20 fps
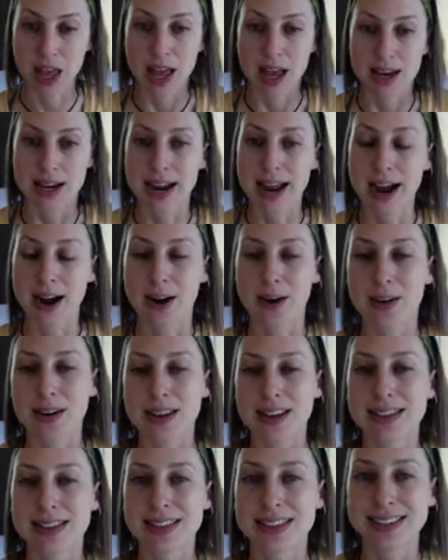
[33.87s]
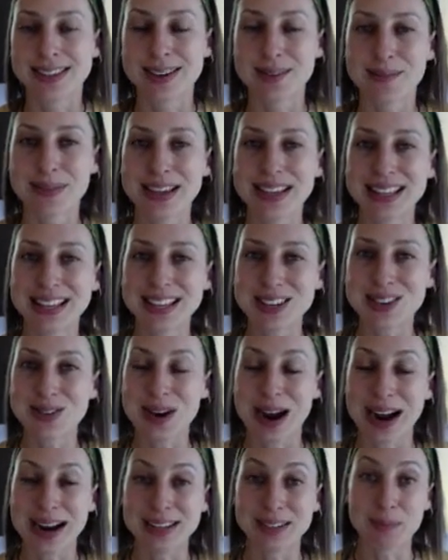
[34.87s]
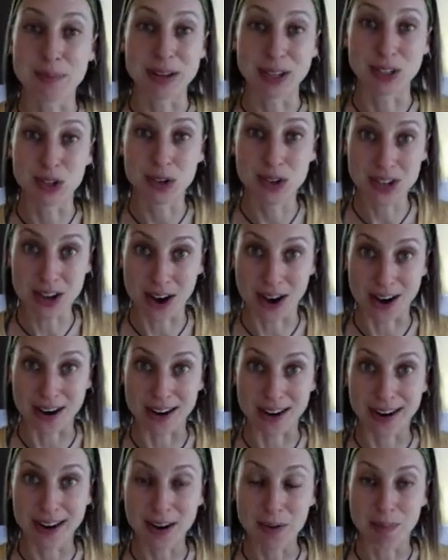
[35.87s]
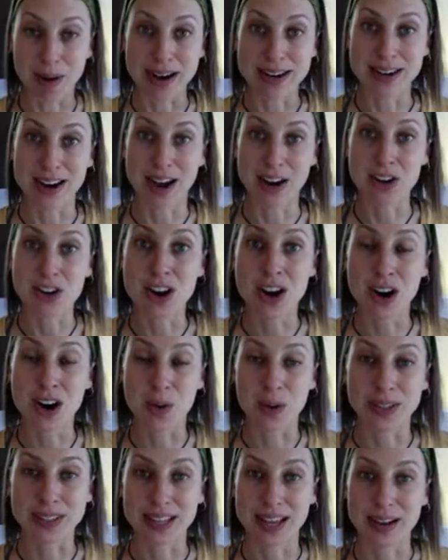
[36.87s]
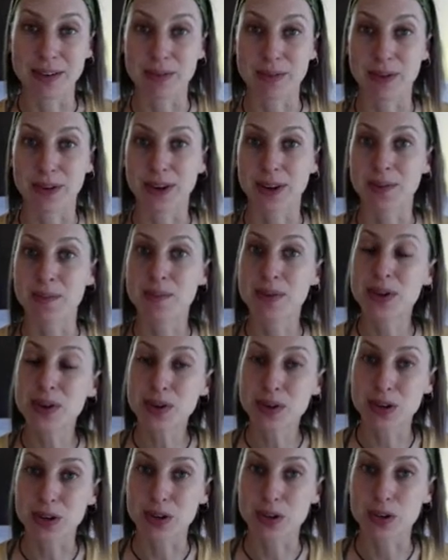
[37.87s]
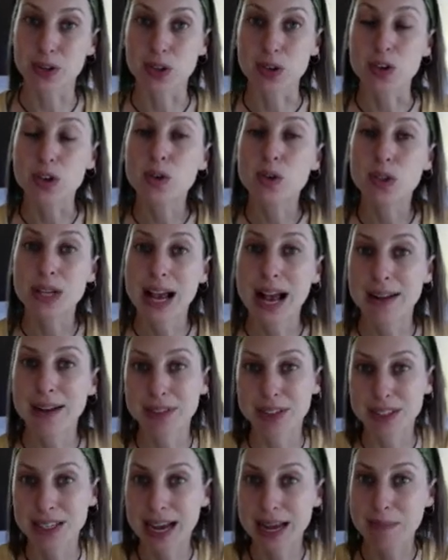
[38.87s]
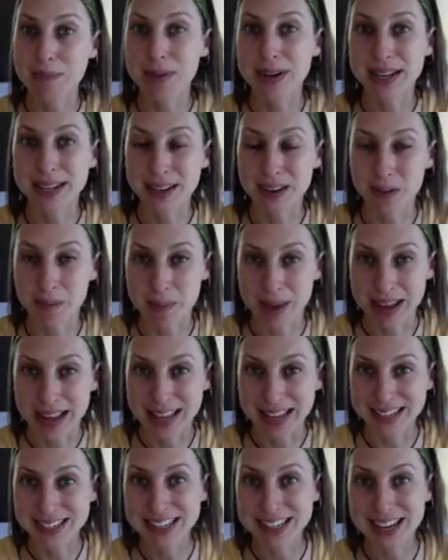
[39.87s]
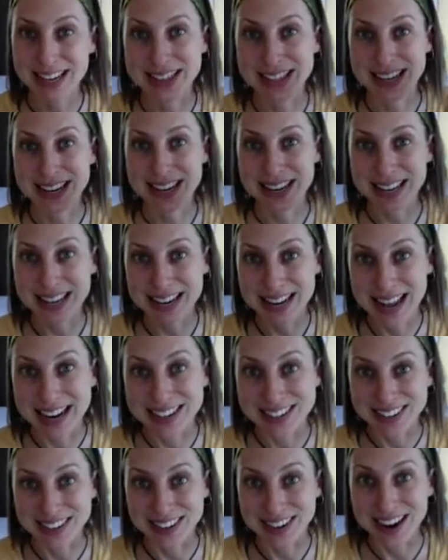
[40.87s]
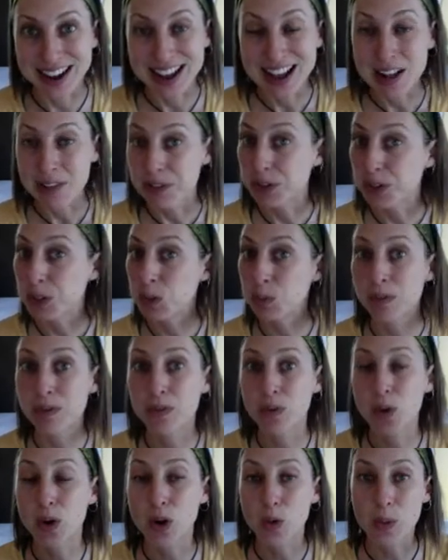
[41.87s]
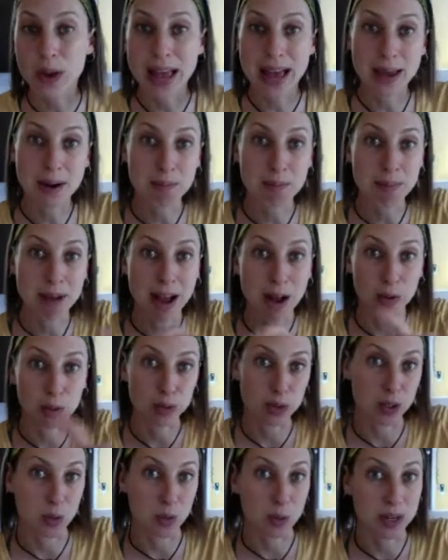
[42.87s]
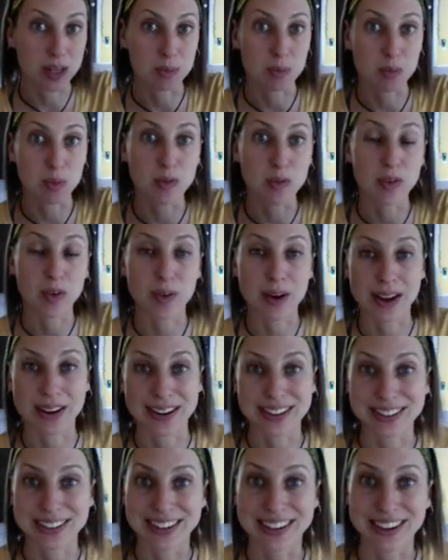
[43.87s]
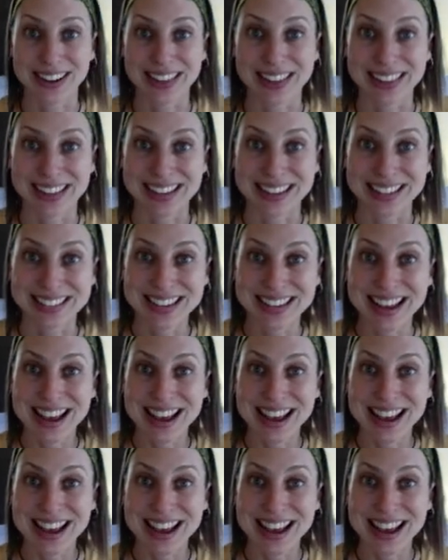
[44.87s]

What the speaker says: Now, something that you guys, because you're young, might not know is that for computers, you used to have to type in a command and then hit enter. This is before we had a mouse that we could move around and click on things.